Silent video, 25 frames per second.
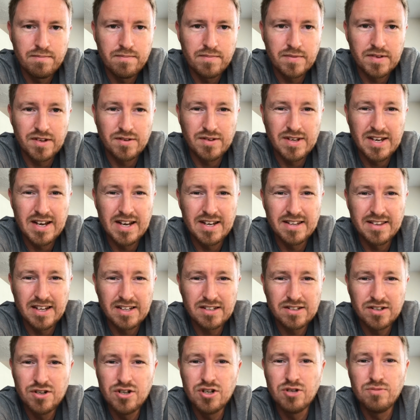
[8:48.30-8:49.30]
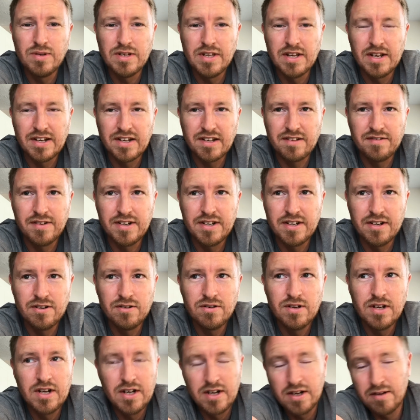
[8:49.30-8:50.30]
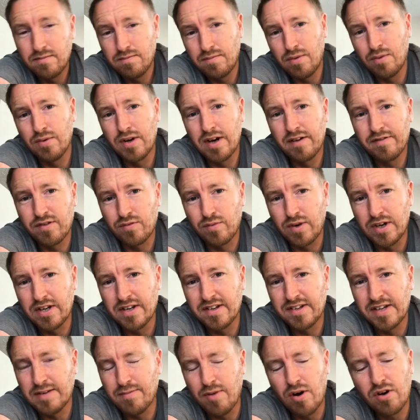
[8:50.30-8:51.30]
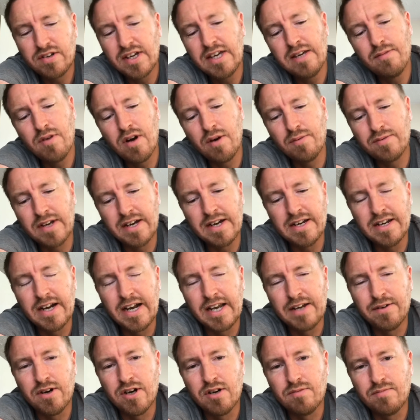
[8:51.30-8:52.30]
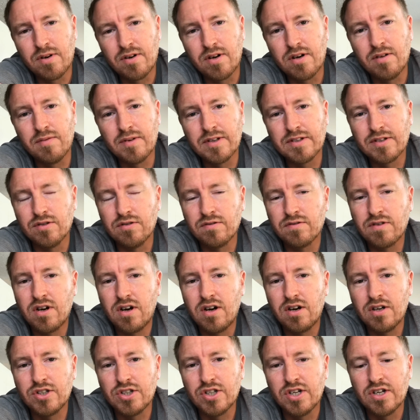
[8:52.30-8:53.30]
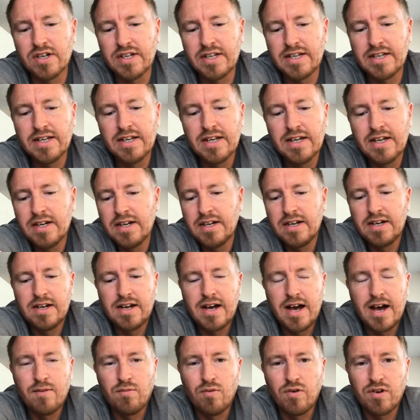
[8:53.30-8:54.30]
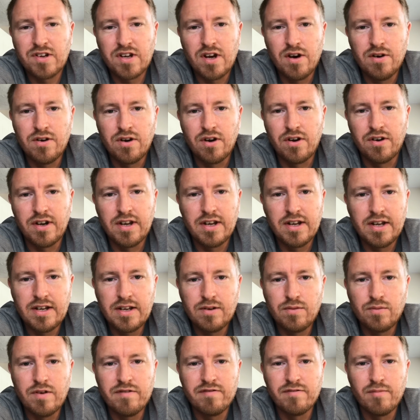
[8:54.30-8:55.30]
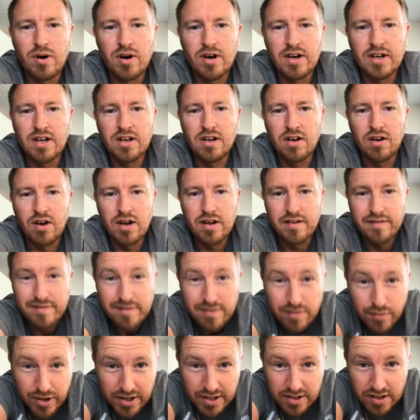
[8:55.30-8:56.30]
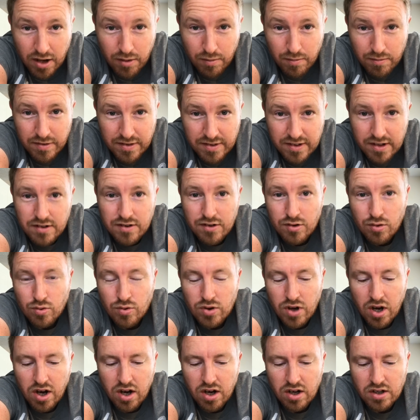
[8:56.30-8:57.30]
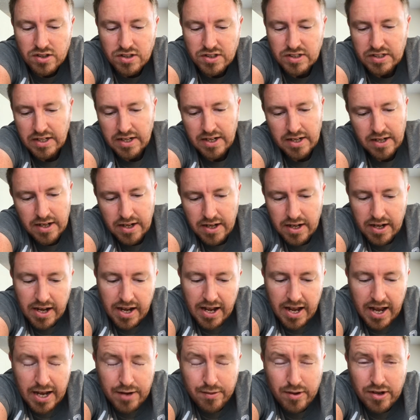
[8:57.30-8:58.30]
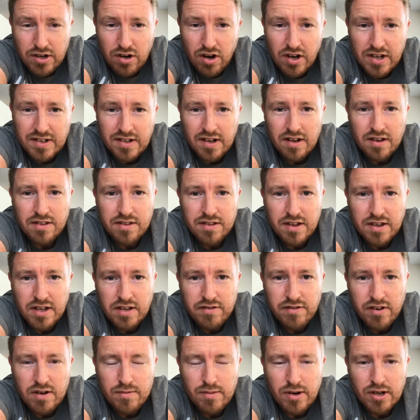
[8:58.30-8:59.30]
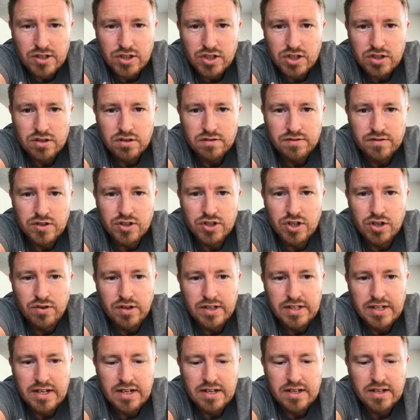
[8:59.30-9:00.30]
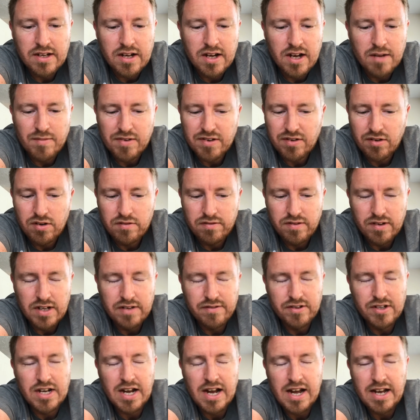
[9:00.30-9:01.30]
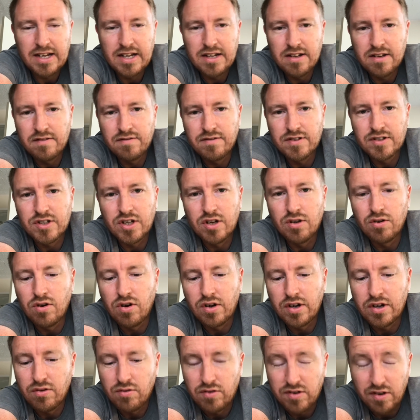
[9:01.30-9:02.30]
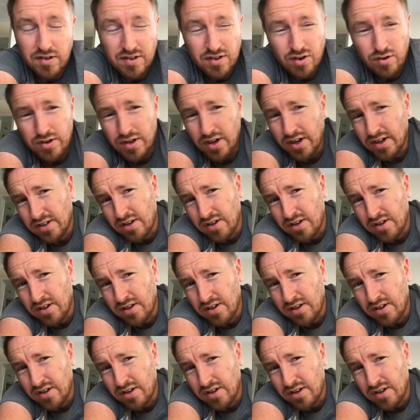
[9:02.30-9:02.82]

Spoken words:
So yeah, that could be the next video, but we'll have to wait and see. But I'll keep you updated anyway on my sort of car journey and what's going on with my life when it comes to cars. Anyway, guys, thank you very much for tuning in. Sorry for leaving you hanging for so long, and also sorry that I